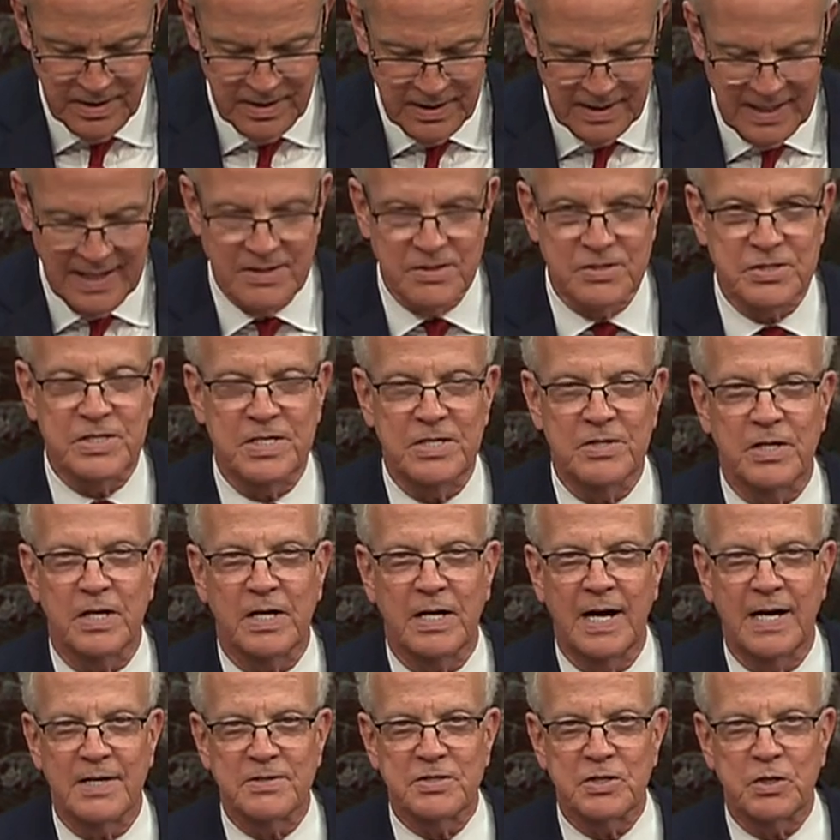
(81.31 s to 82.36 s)
and see the
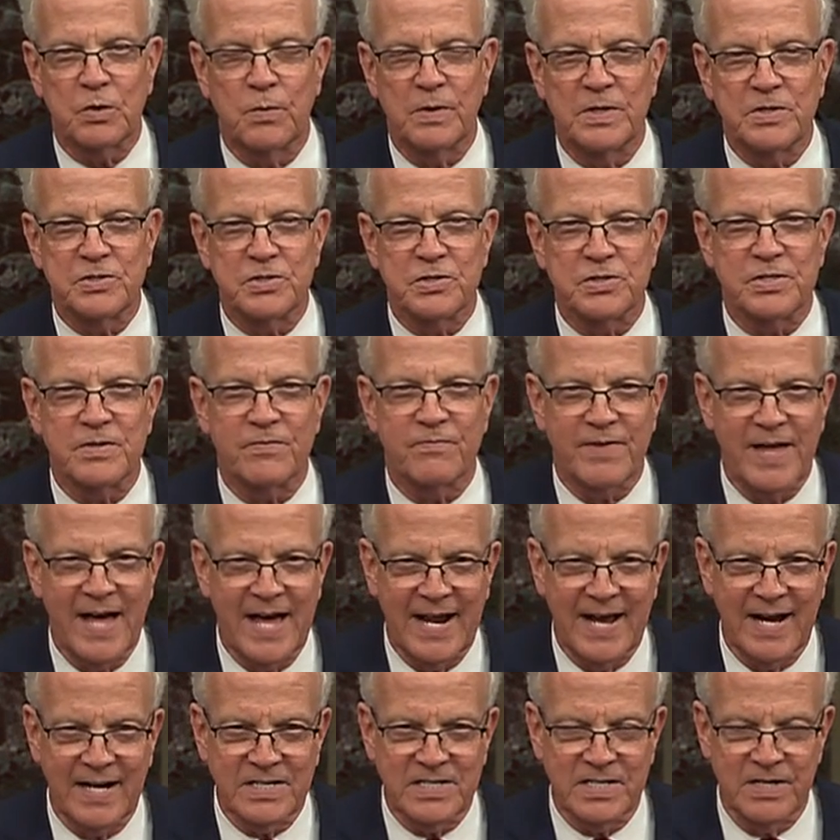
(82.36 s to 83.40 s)
consequences of that
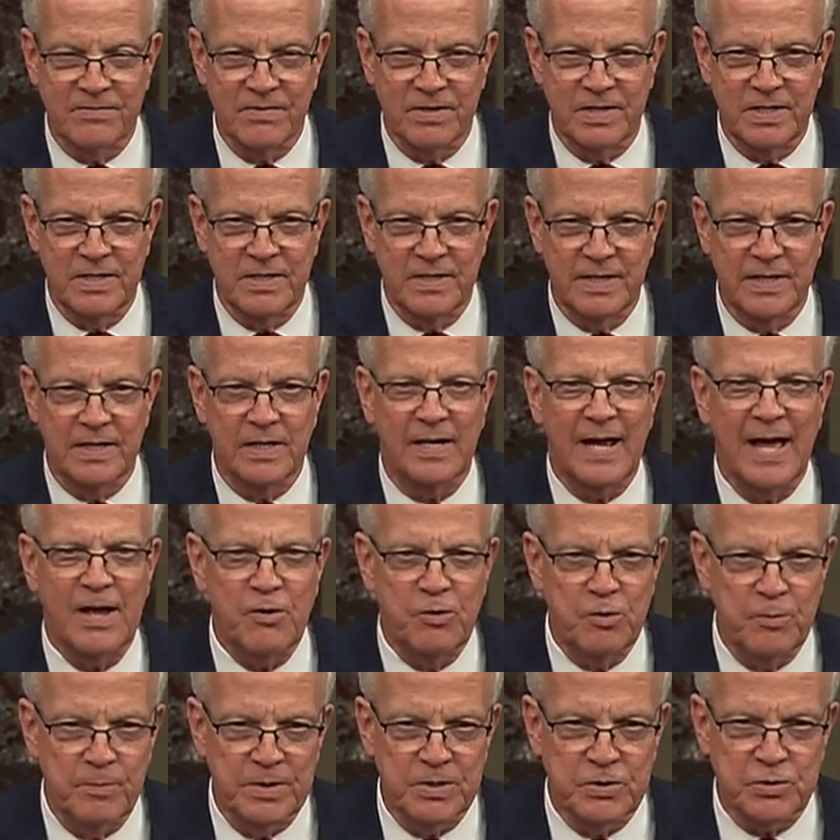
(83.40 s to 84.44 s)
activity in
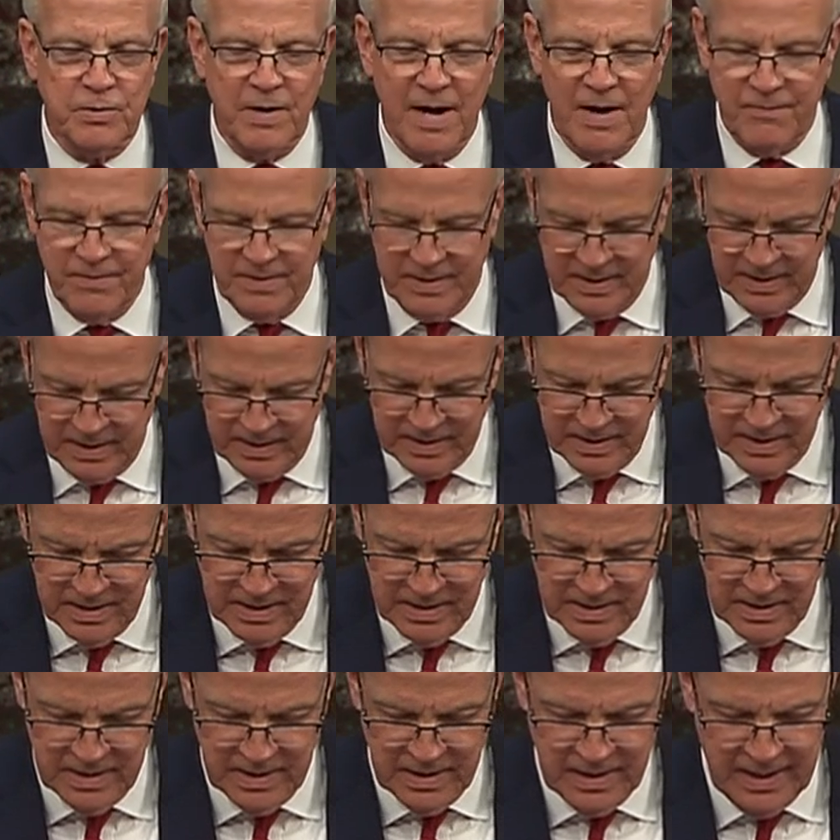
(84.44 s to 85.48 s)
human trafficking
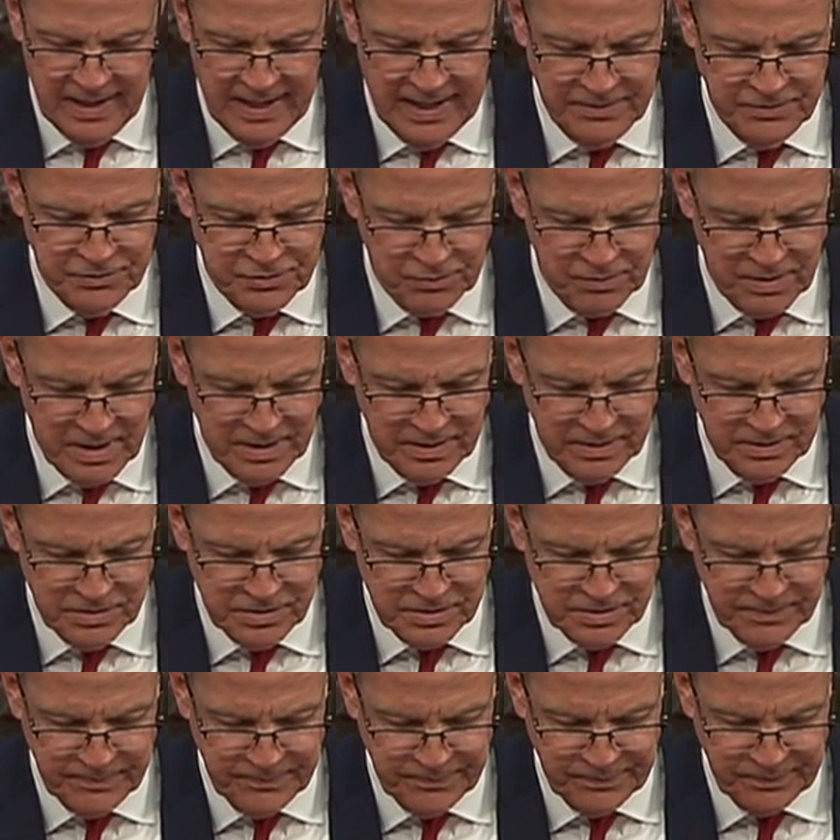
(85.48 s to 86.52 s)
and
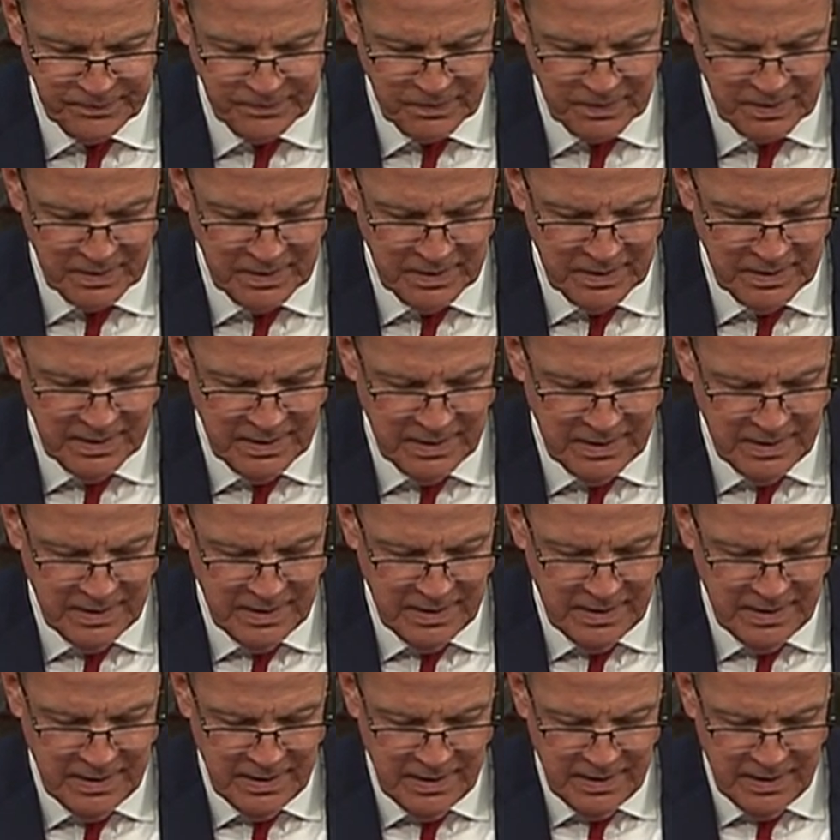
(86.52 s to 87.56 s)
drugs.
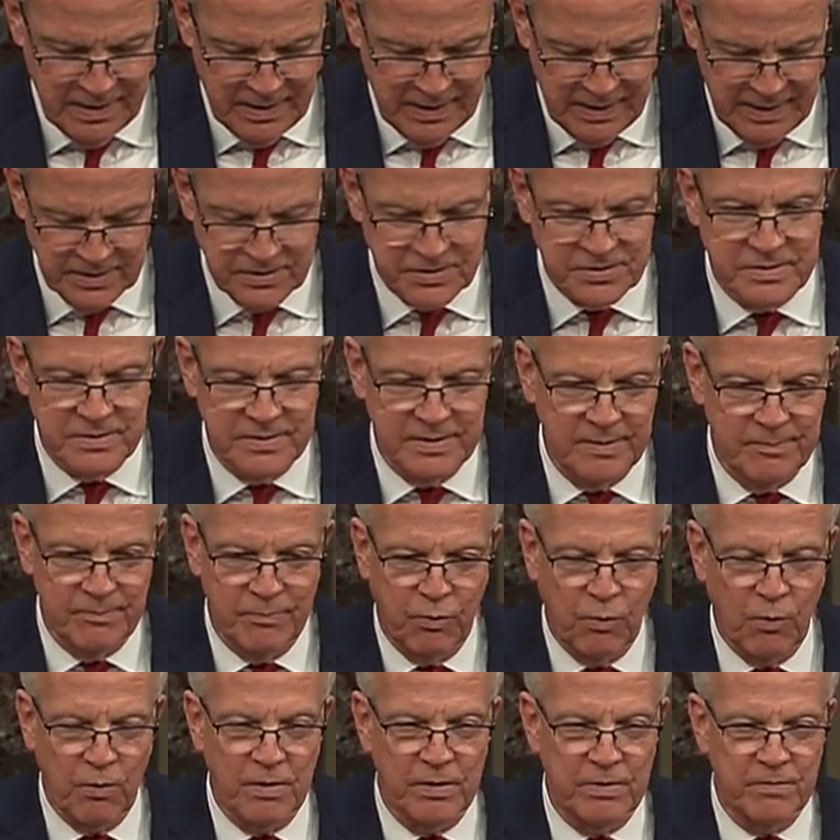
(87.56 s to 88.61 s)
It's
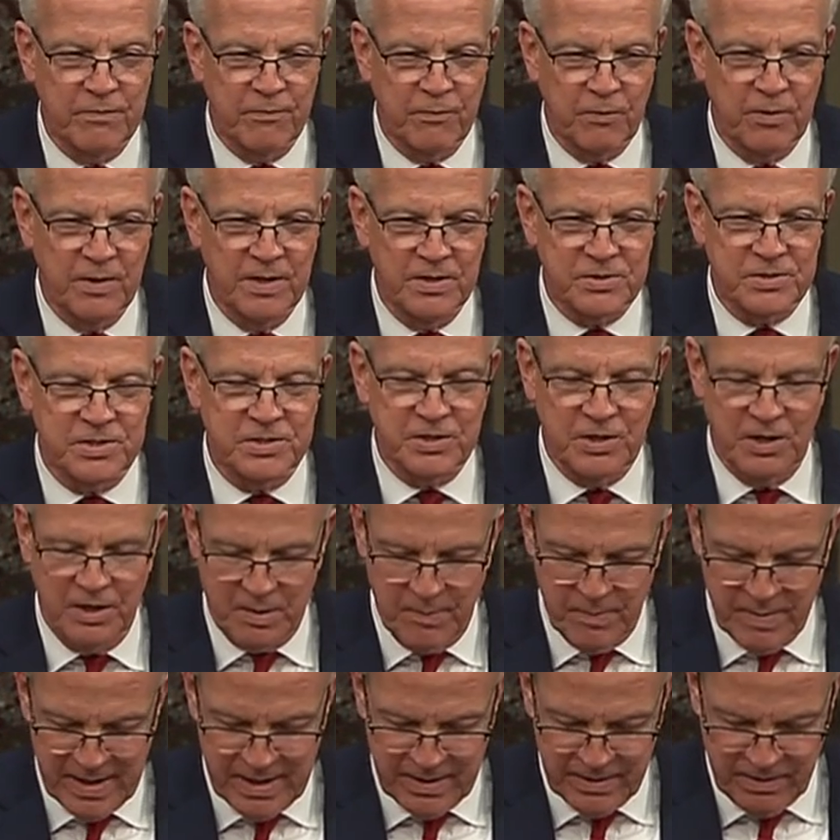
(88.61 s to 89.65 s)
important for us to talk
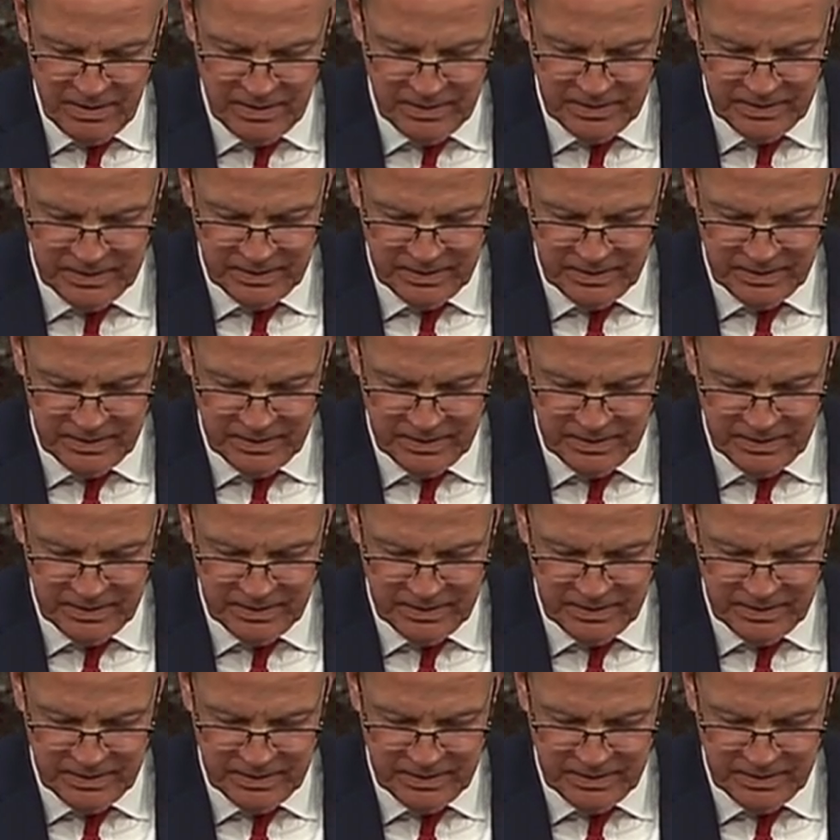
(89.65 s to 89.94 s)
about